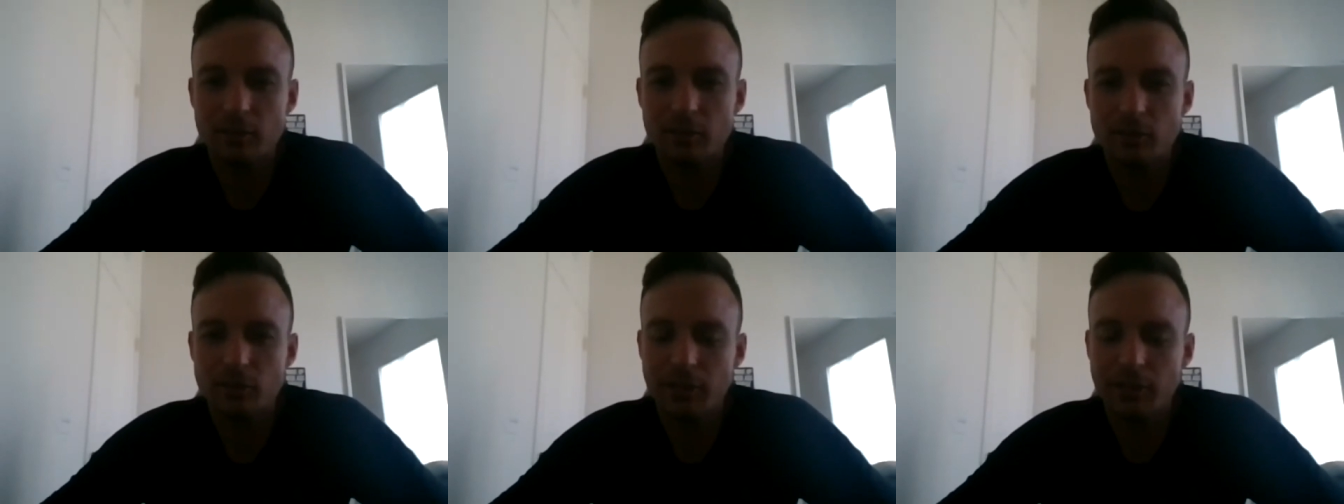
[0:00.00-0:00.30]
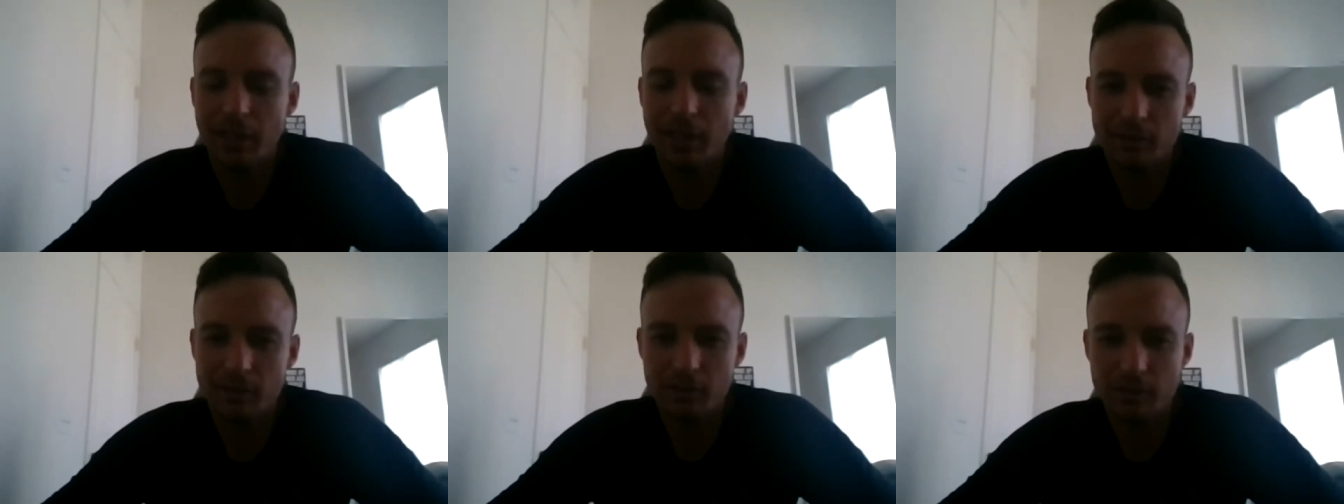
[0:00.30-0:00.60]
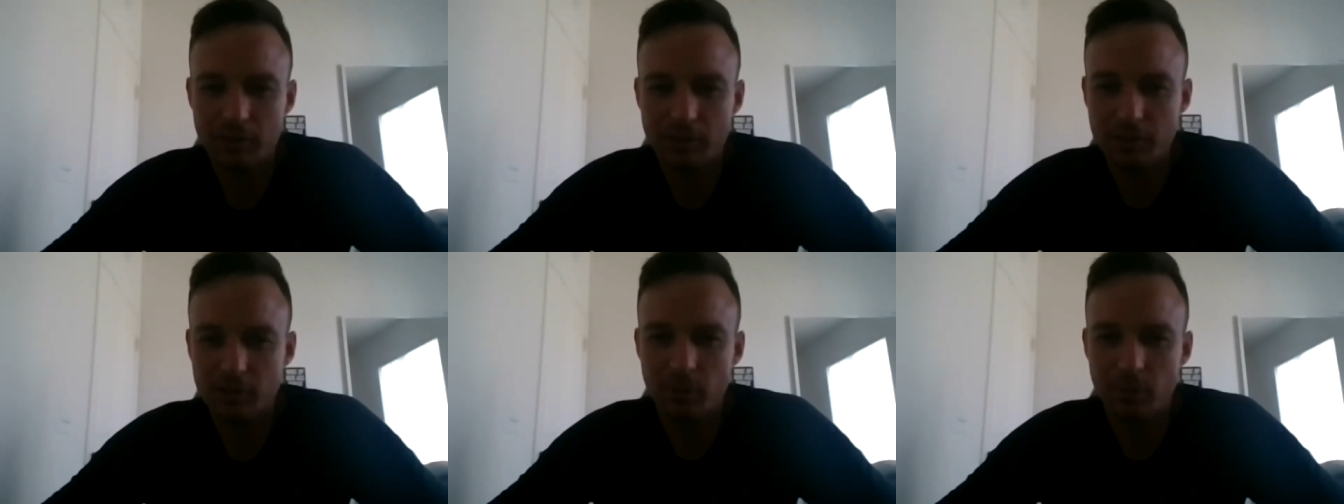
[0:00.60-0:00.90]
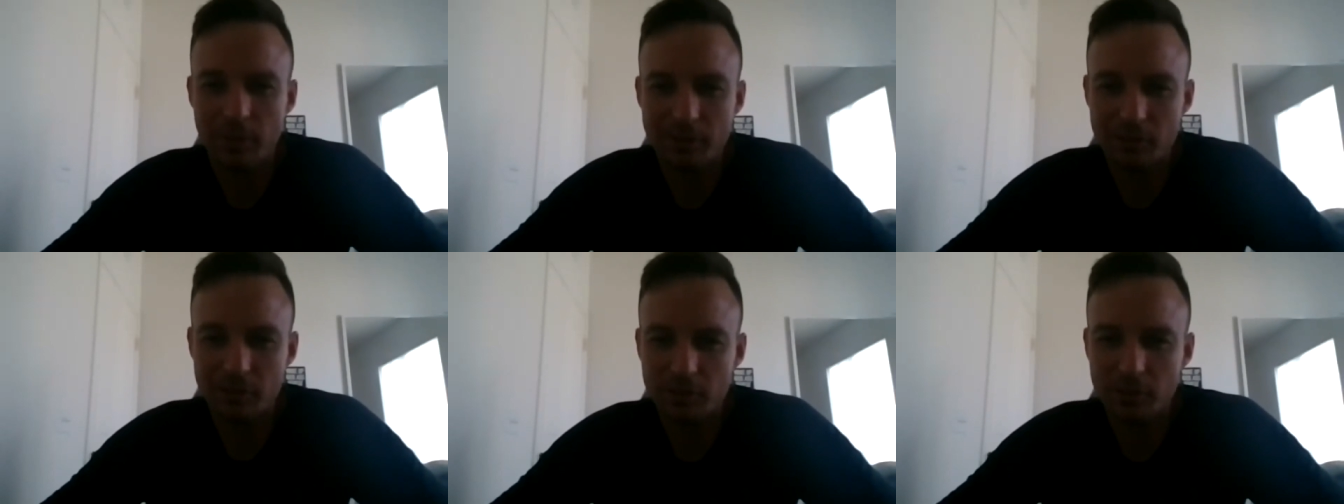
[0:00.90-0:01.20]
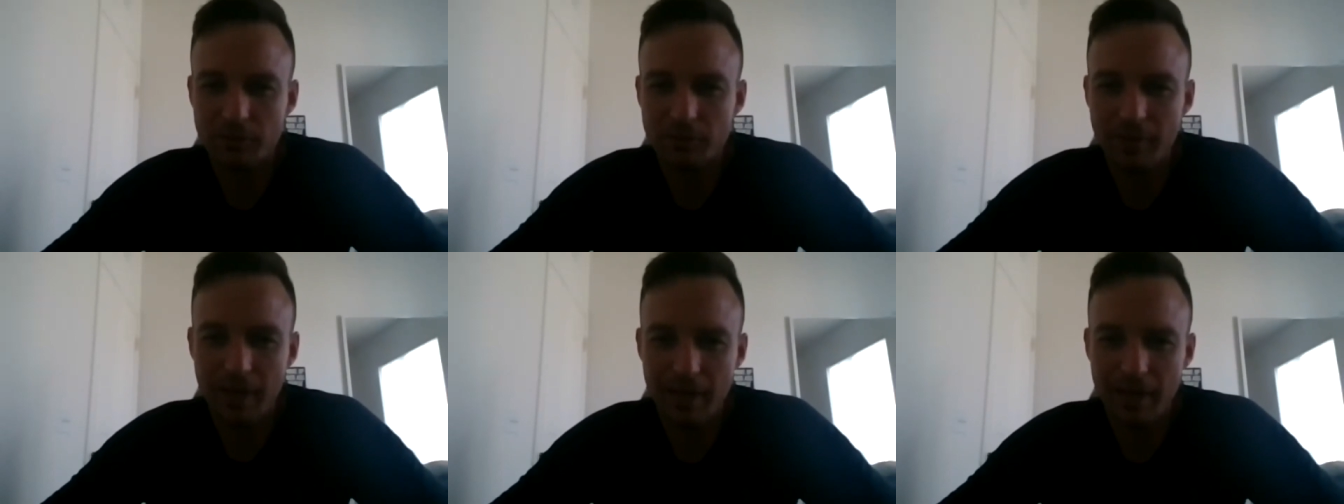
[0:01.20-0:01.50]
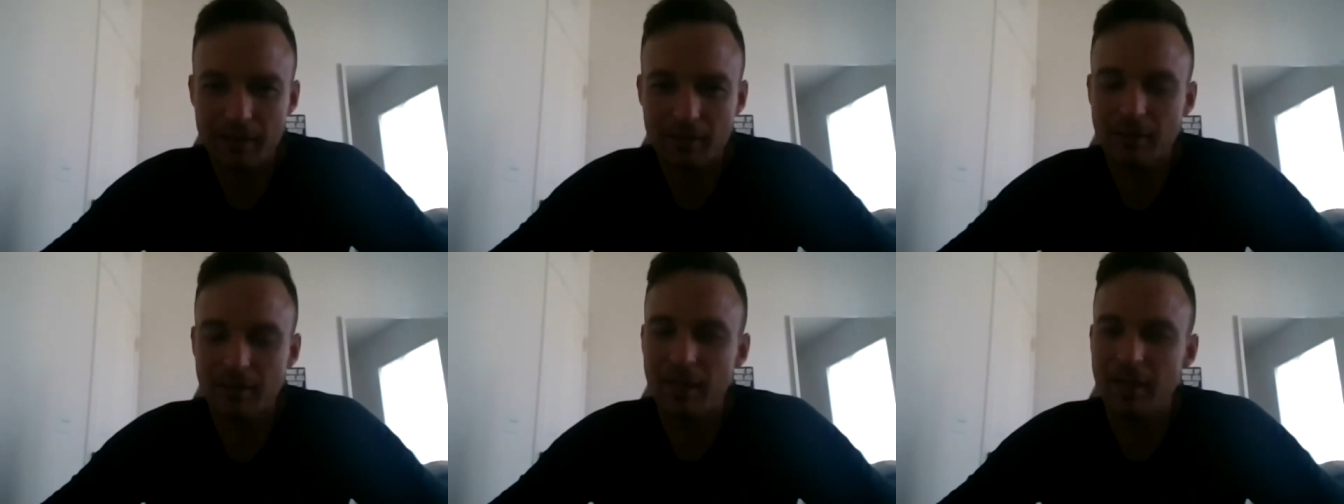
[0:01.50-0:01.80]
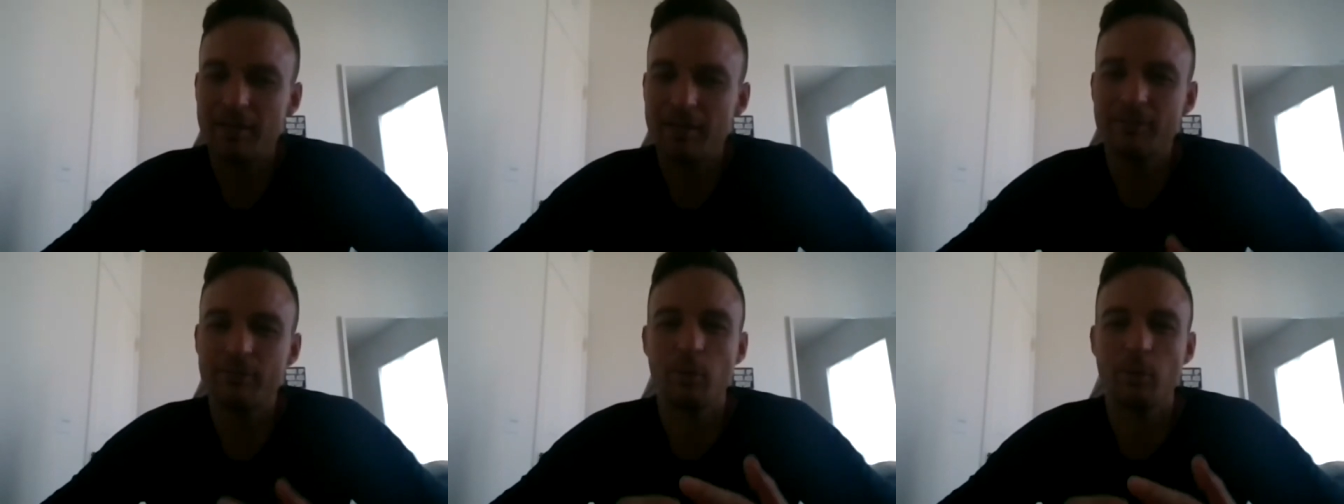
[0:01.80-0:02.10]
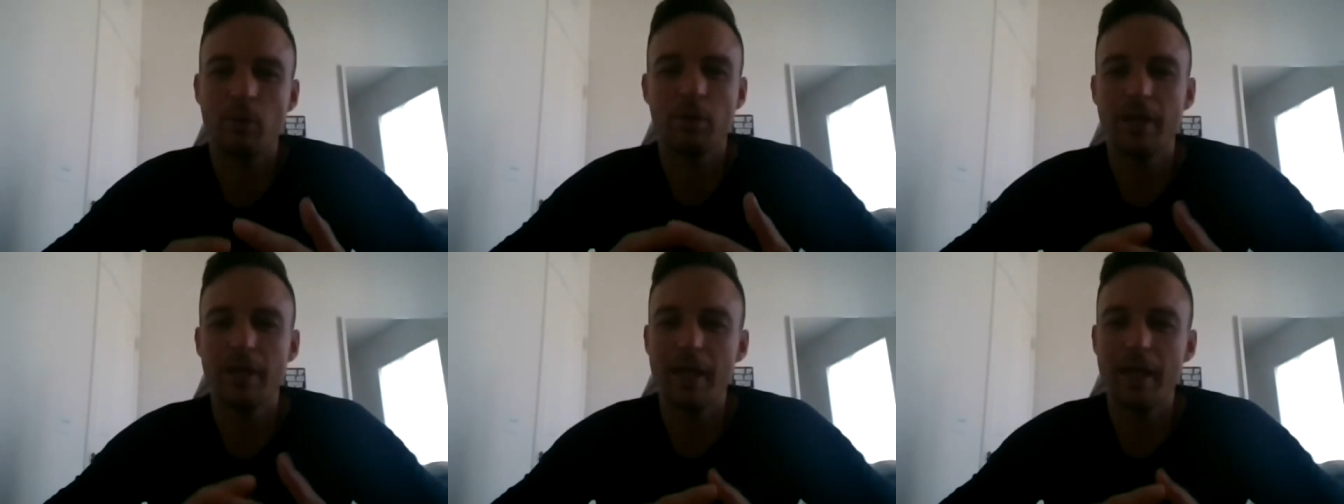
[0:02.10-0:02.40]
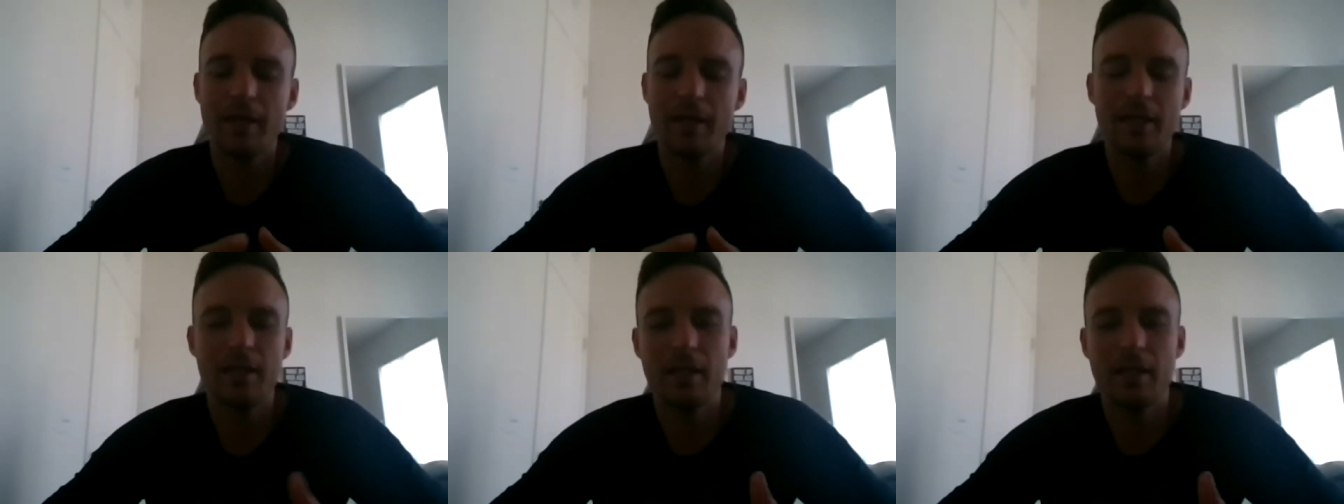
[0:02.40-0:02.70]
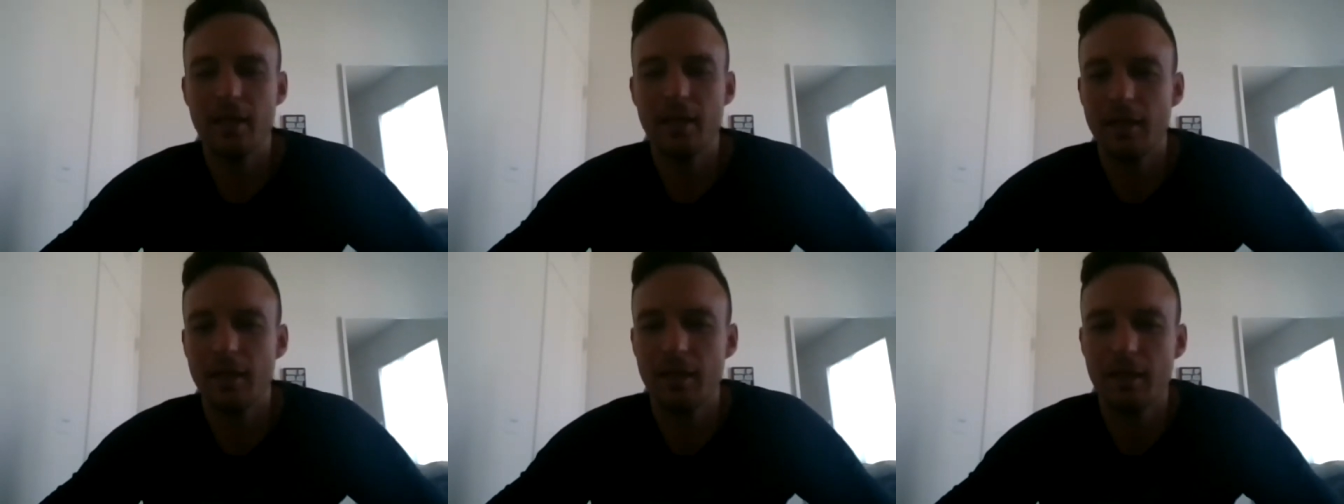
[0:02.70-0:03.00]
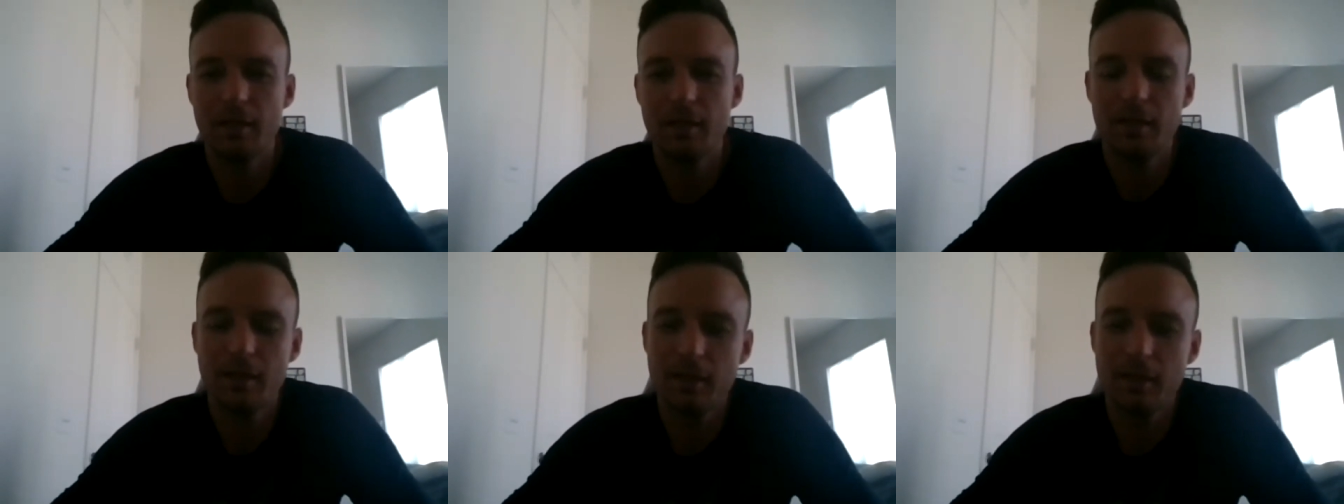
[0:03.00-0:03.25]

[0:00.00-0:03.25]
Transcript: challenging situations you've had in life or any uh,